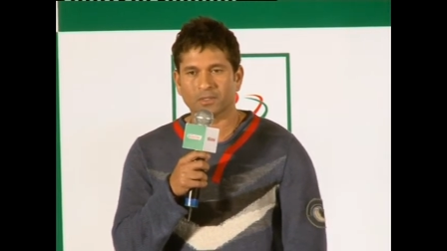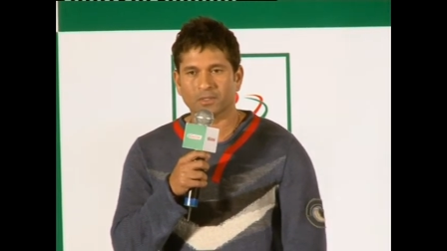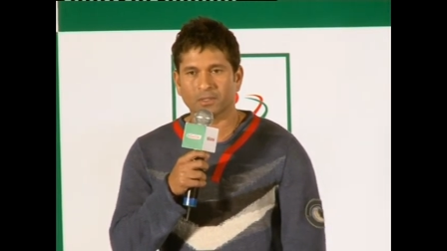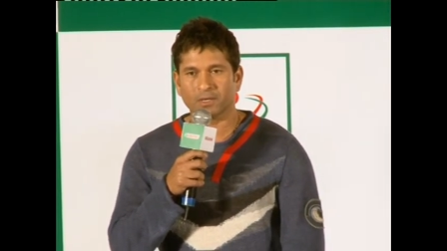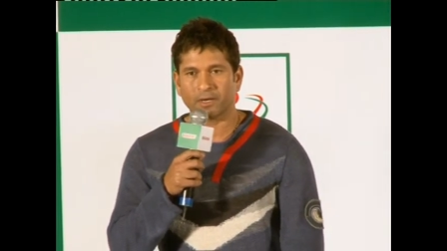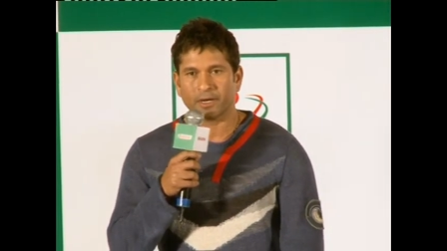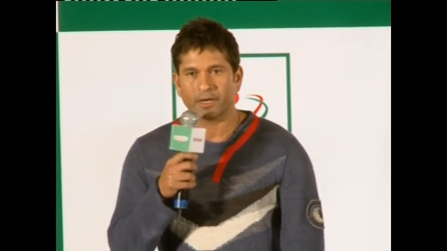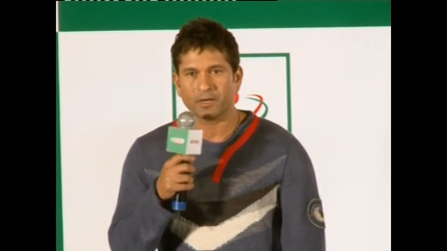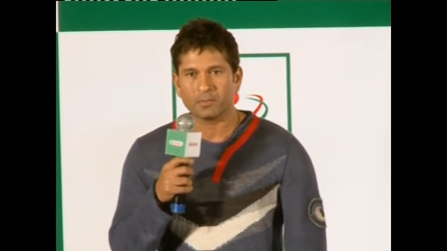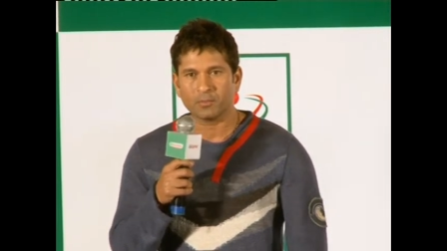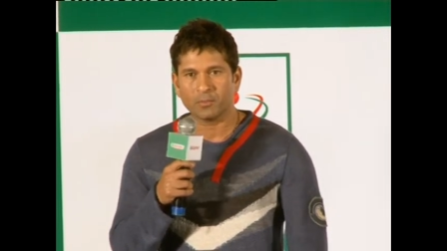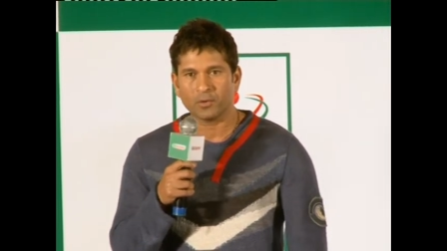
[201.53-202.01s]

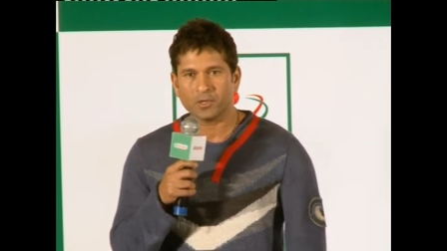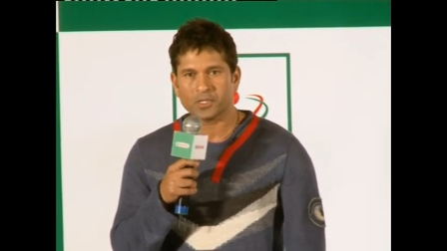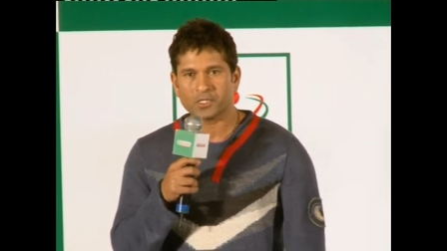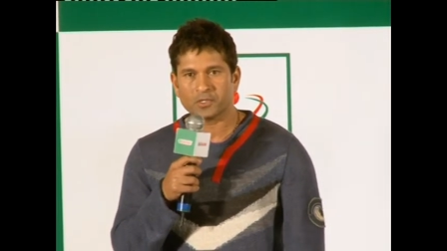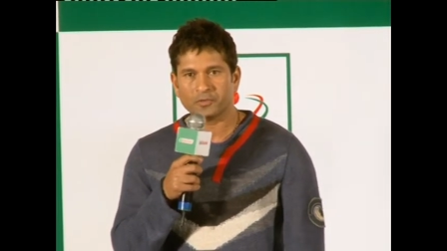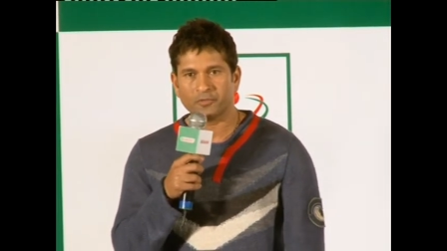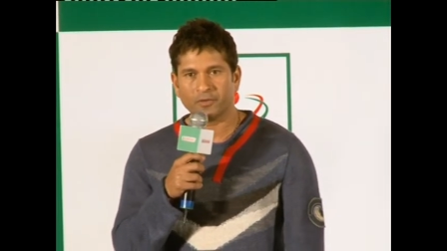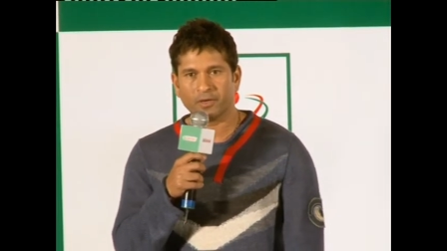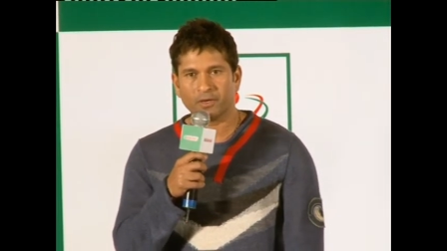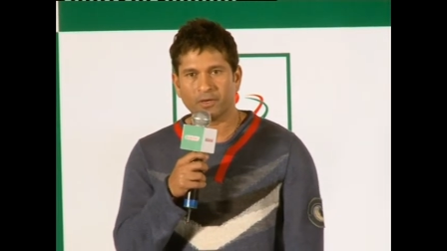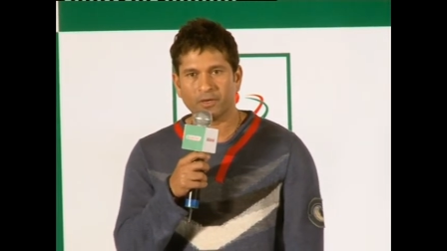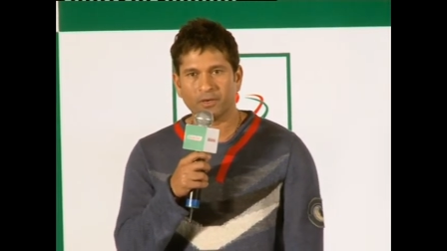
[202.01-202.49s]
the
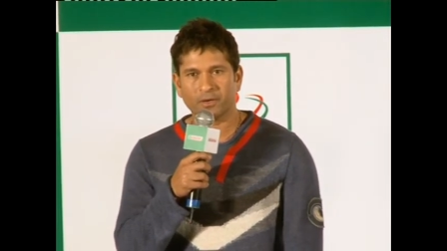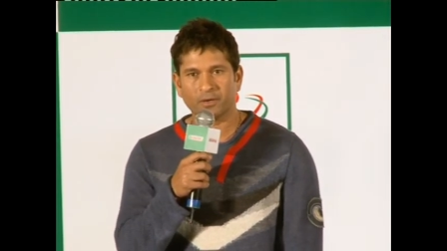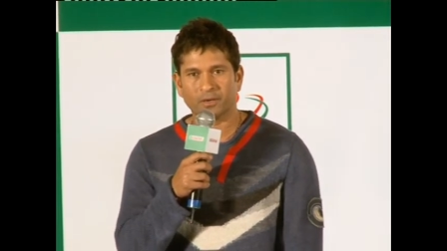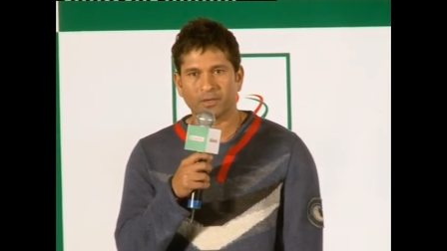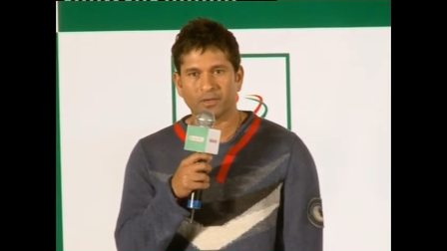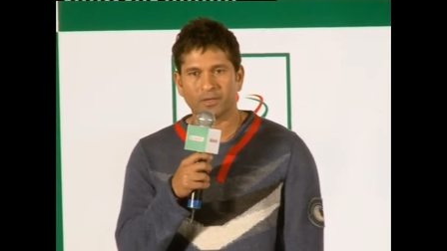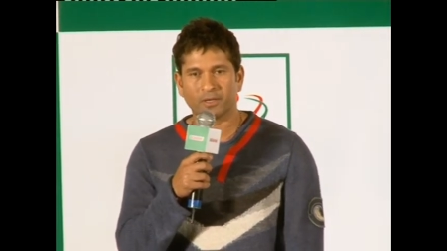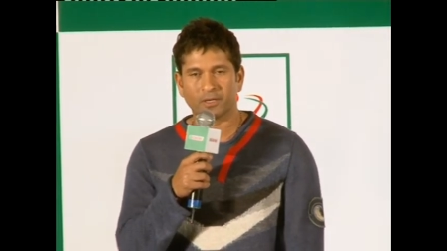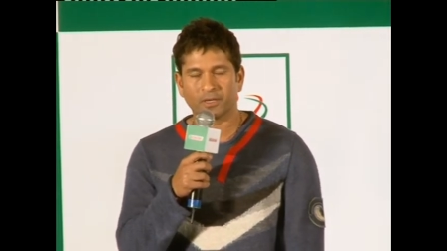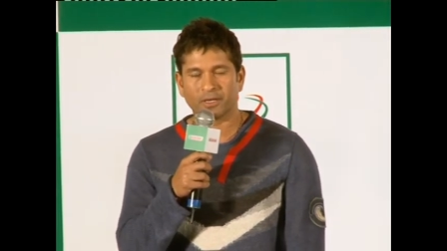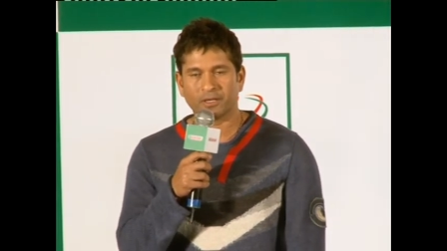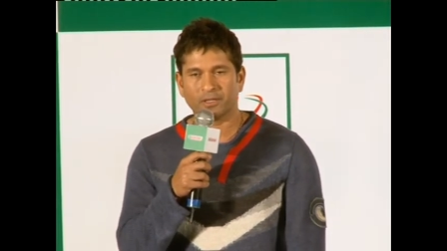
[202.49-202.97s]

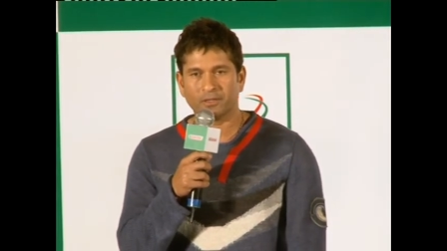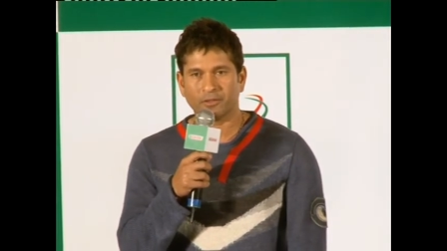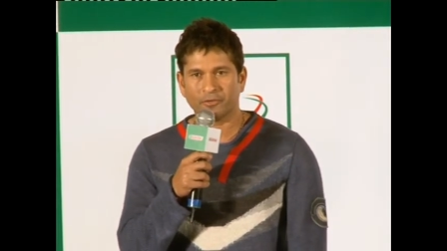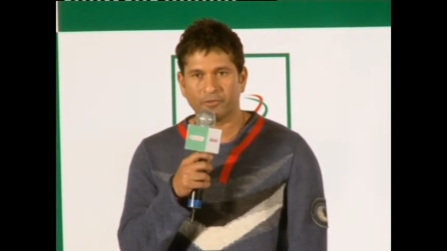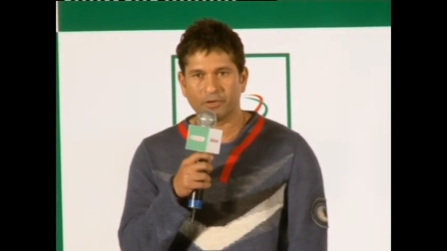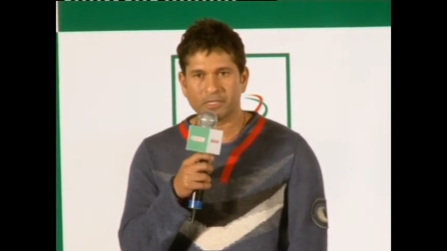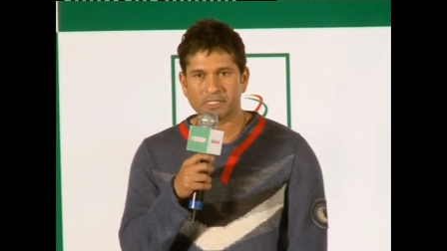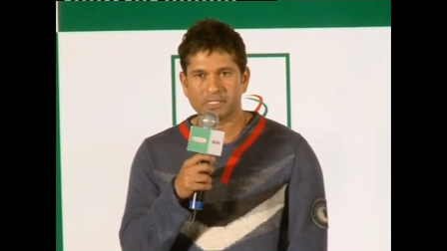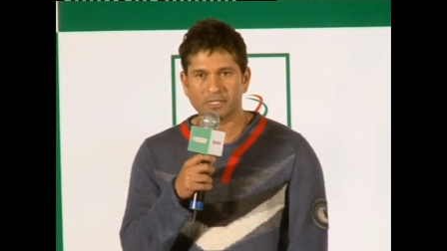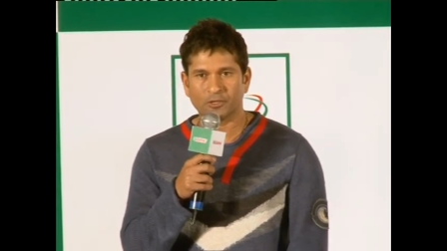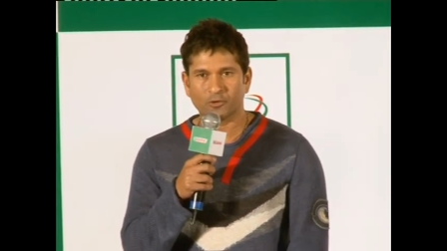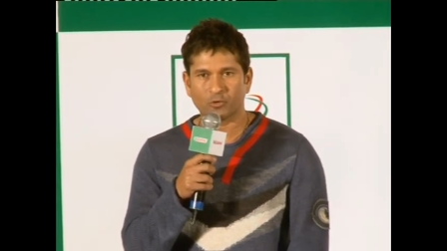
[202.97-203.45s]
atmosphere uh, in the
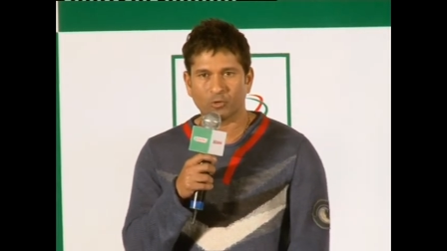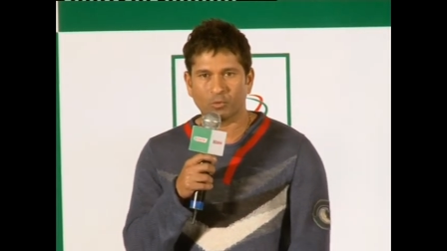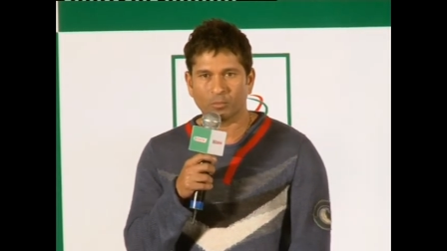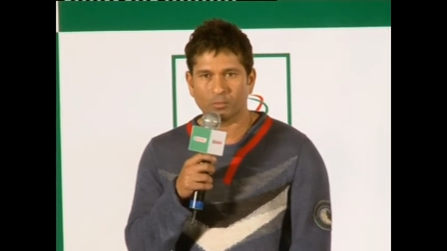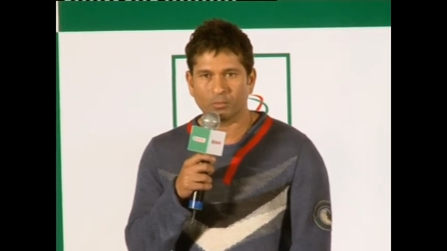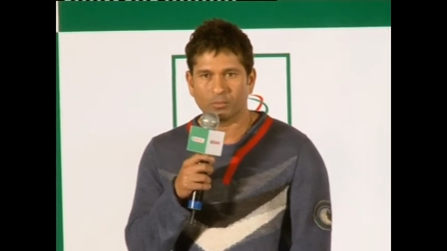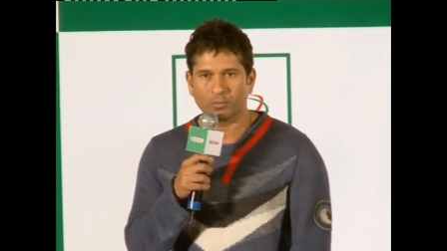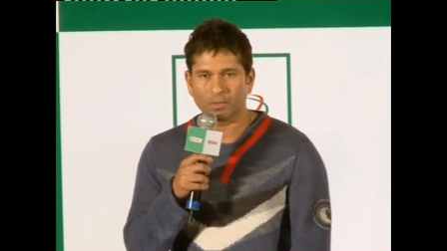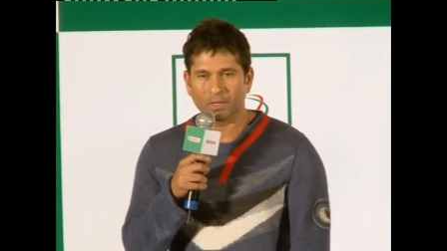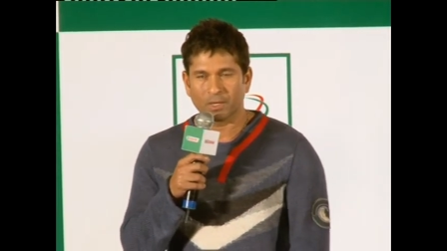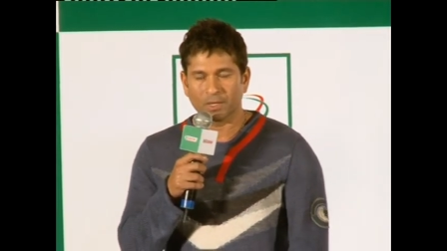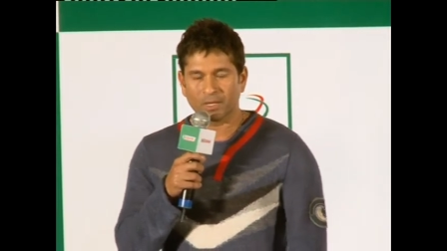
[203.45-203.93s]
dressing
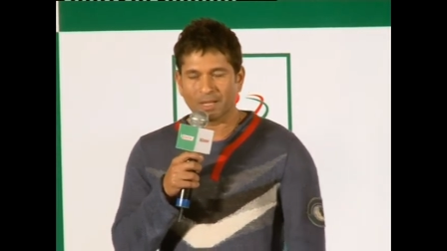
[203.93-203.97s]
room